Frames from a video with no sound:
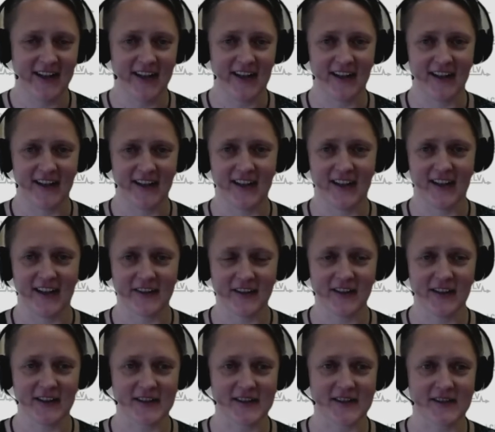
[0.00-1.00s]
I
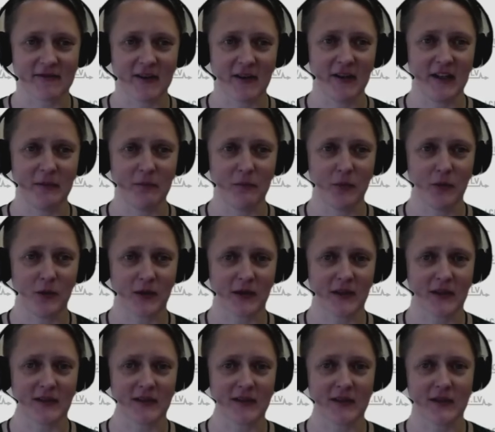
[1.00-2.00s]
think it's very
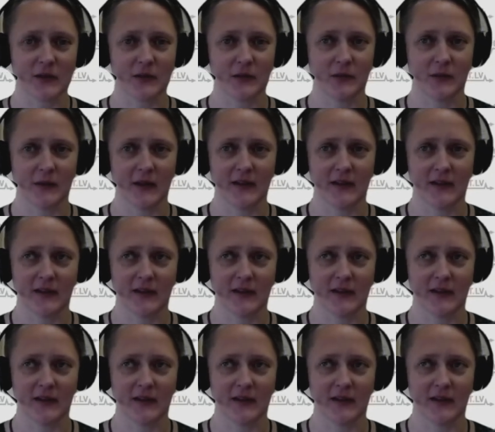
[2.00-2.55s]
important to